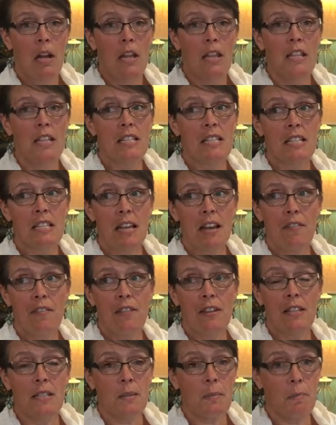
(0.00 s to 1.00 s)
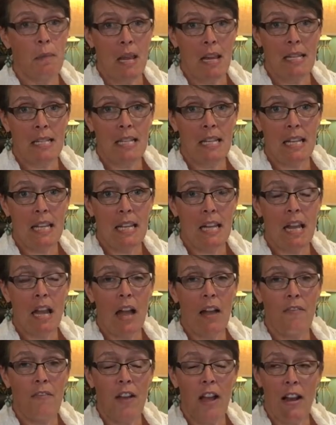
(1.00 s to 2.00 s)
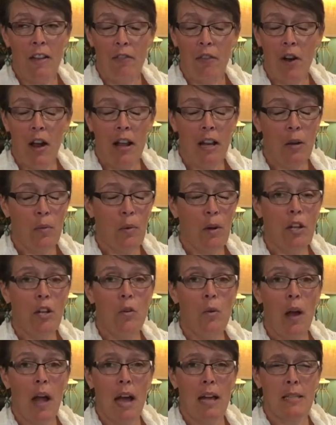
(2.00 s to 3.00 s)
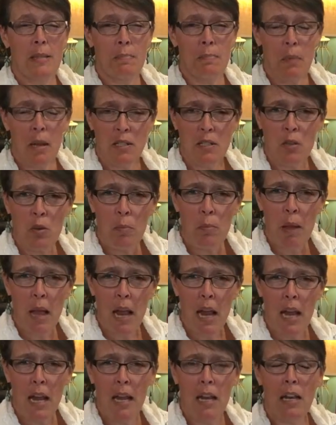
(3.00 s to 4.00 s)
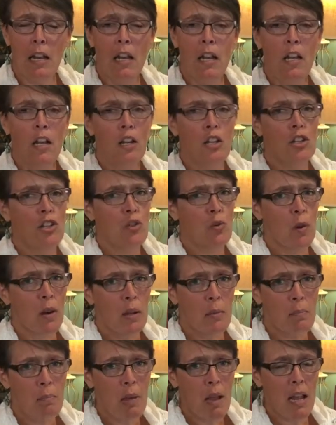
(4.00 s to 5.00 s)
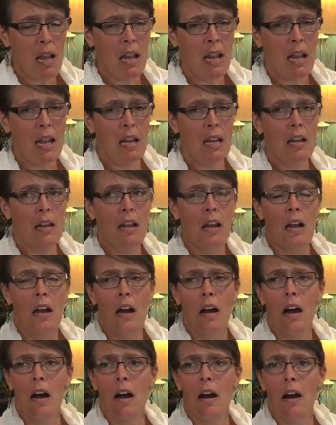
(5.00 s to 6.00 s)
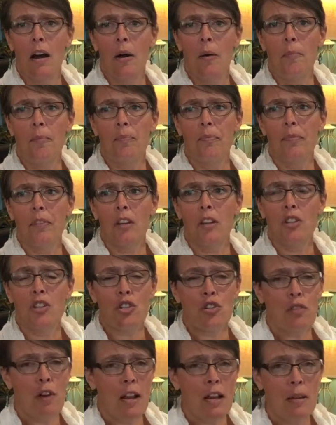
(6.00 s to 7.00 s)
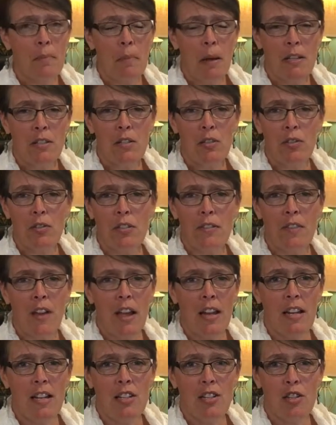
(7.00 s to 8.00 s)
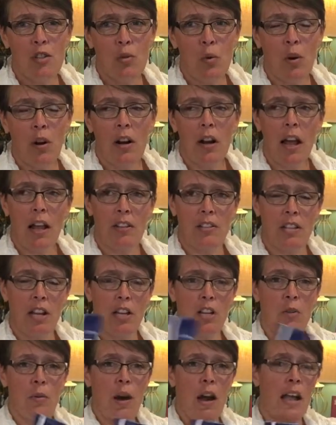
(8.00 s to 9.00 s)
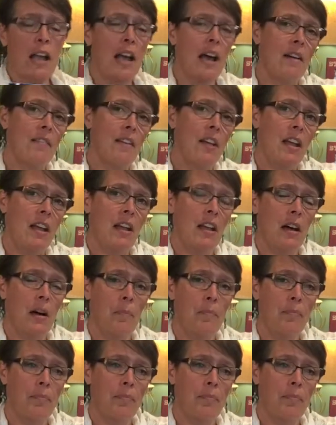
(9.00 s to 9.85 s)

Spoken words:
This stuff is amazing. For anyone who has muscle pain, joint pain, strained muscles of any sort, I'll tell you, I have a